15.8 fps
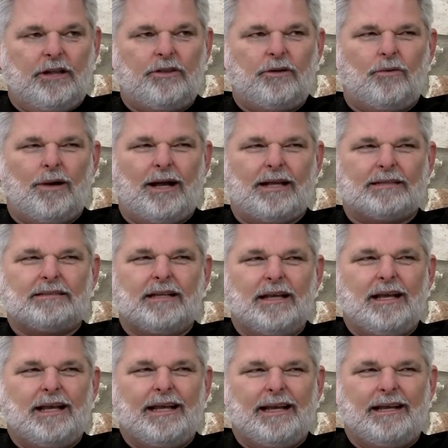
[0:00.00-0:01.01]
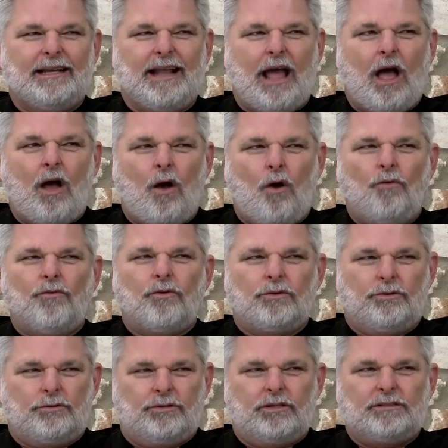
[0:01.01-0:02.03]
Otherwise, it can,
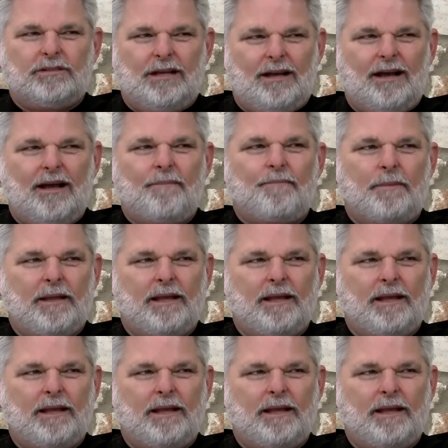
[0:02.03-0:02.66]
over the time,